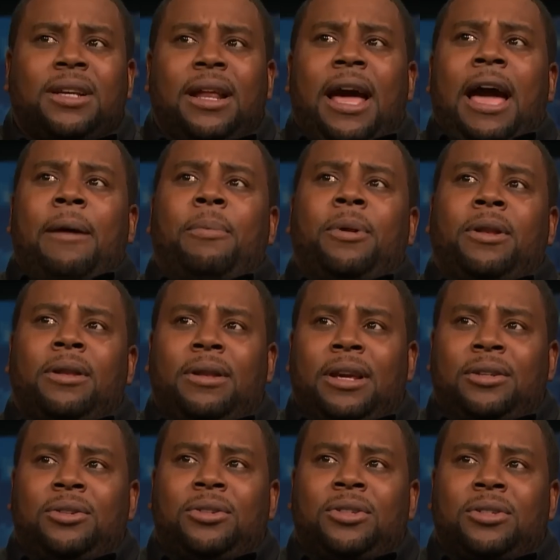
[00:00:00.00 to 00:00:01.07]
that happen
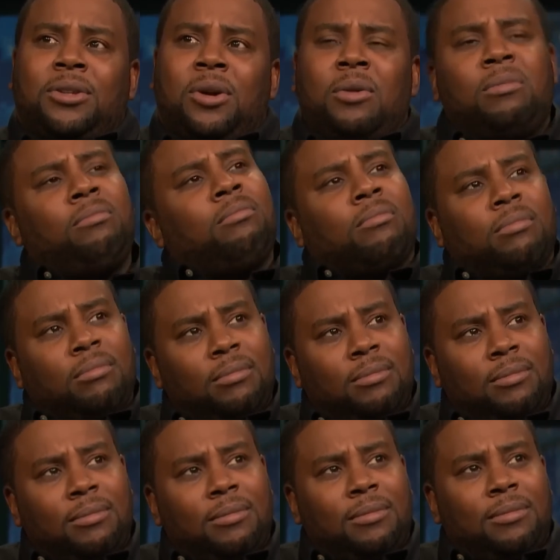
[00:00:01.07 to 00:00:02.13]
that you just go,
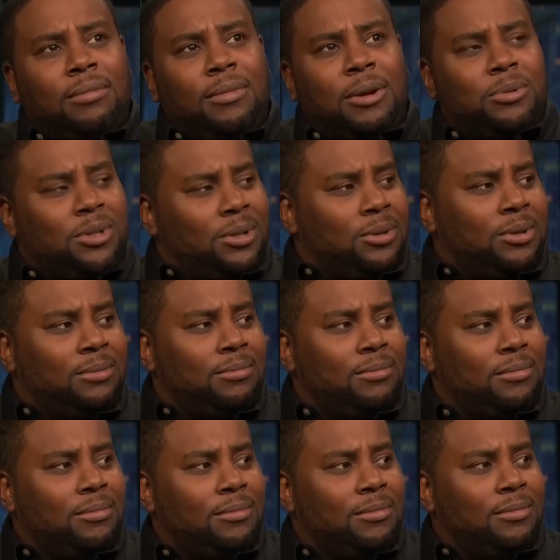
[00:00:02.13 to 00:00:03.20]
that was a
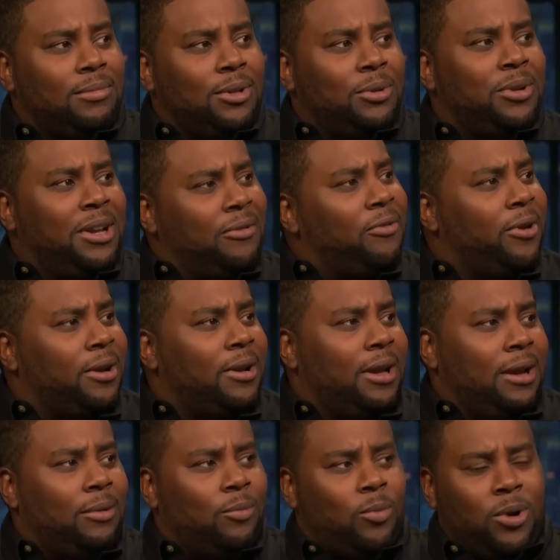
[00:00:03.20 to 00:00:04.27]
little different.
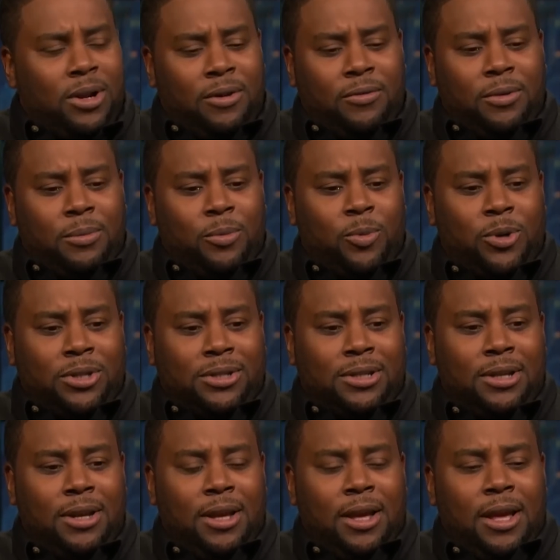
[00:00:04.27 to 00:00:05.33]
And one of them
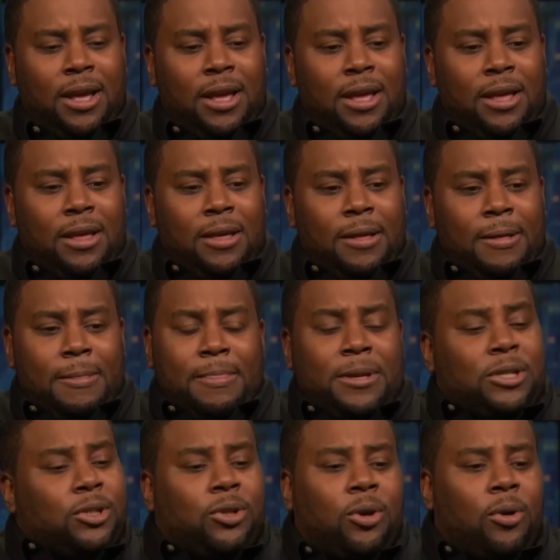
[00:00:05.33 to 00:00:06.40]
was
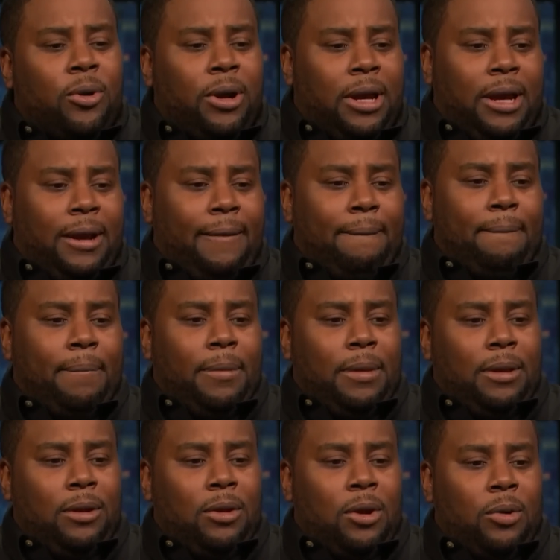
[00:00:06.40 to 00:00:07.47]
this story,
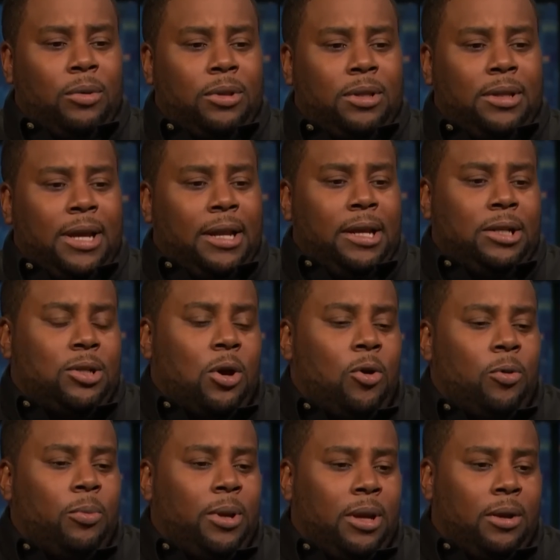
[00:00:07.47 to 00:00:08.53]
you know, that he
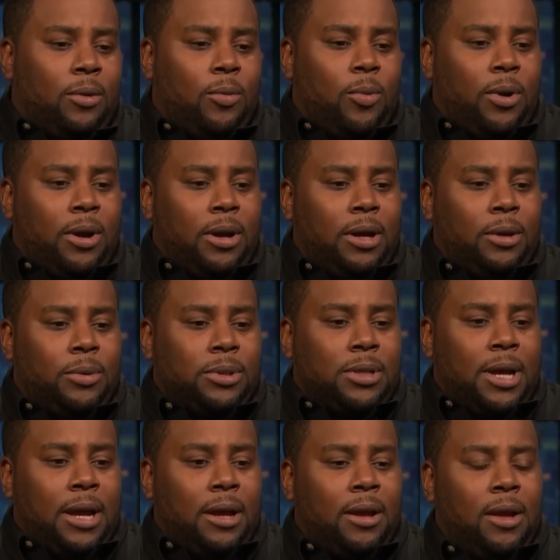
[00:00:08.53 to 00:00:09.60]
told me where he was
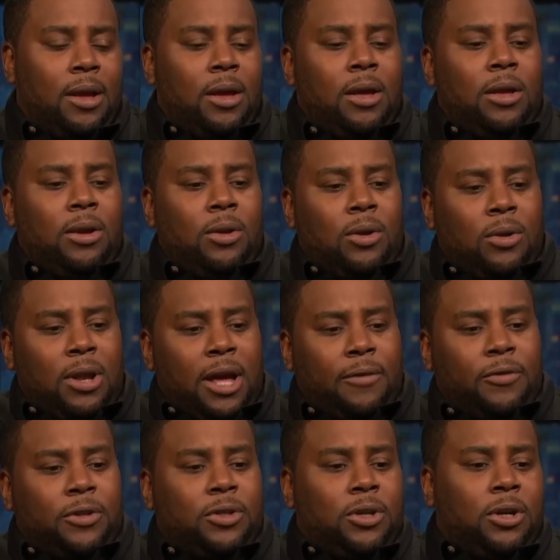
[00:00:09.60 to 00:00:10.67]
like, you know,
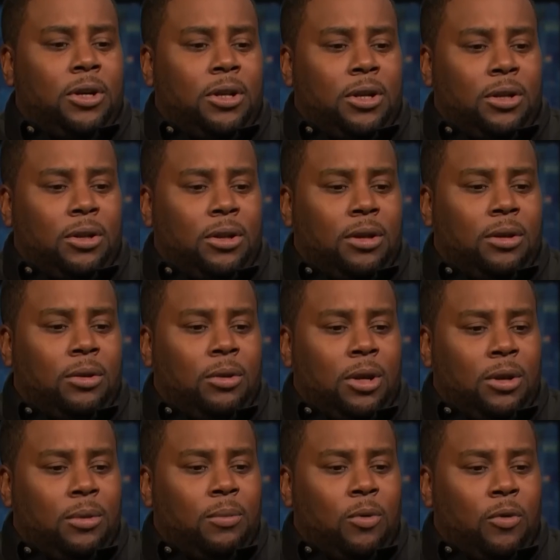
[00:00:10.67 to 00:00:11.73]
life is good in
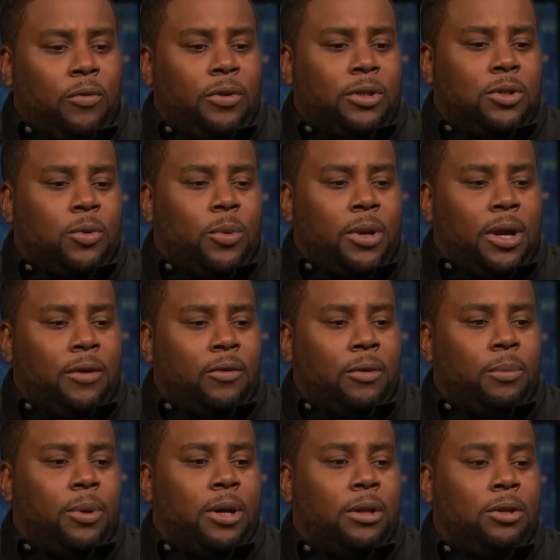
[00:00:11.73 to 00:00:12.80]
the movies or whatever,
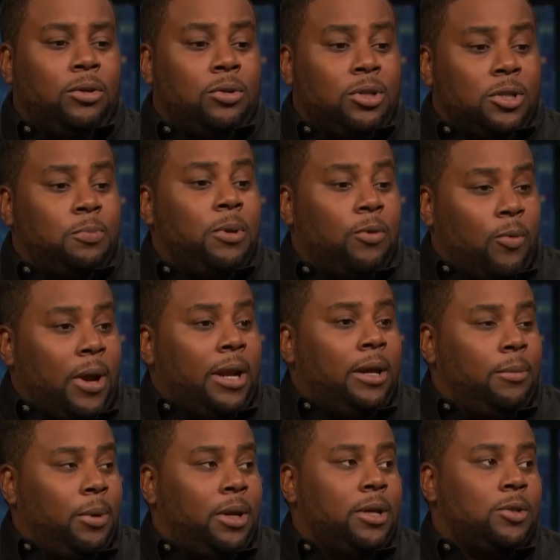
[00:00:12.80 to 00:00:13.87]
but you just be
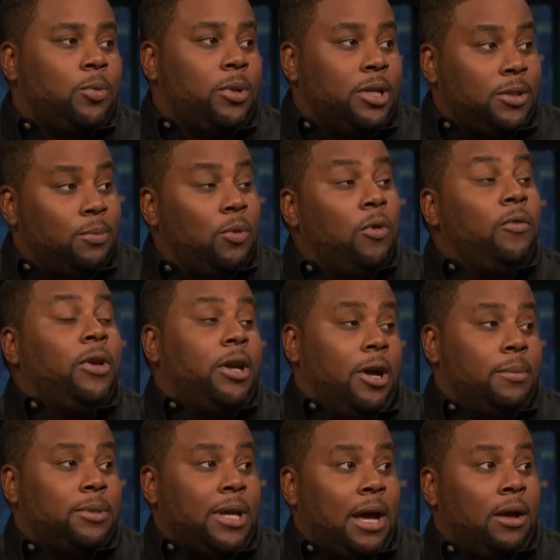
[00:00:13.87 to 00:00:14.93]
ready because when this movie
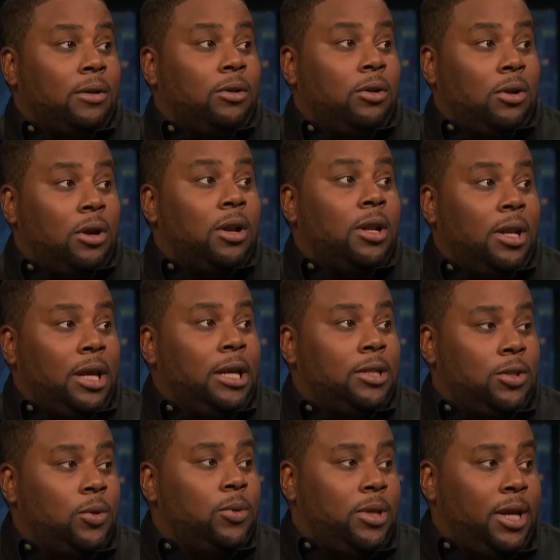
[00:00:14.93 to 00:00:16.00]
comes out, you're gonna
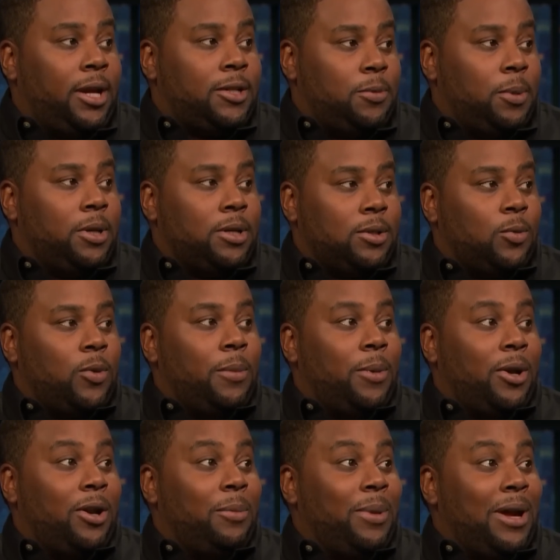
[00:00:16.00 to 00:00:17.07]
need two because the
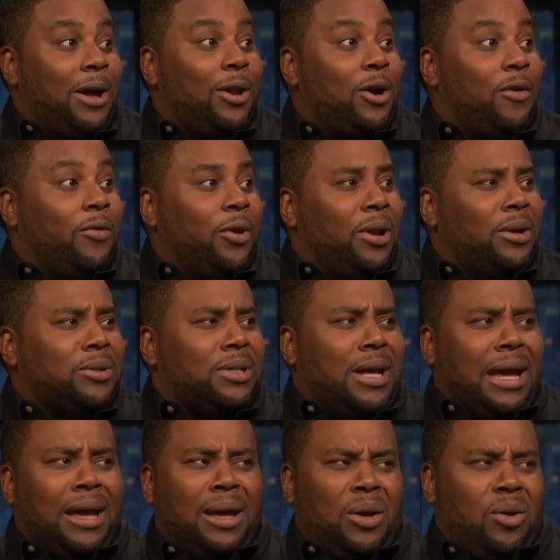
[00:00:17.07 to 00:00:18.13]
women are gonna be all over you. And I was
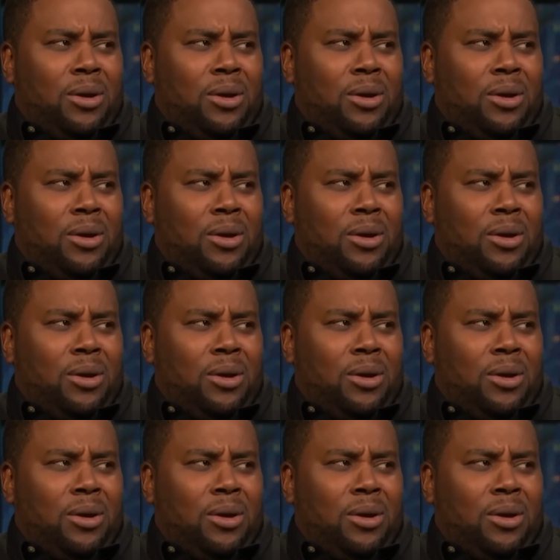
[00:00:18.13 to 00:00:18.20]
like,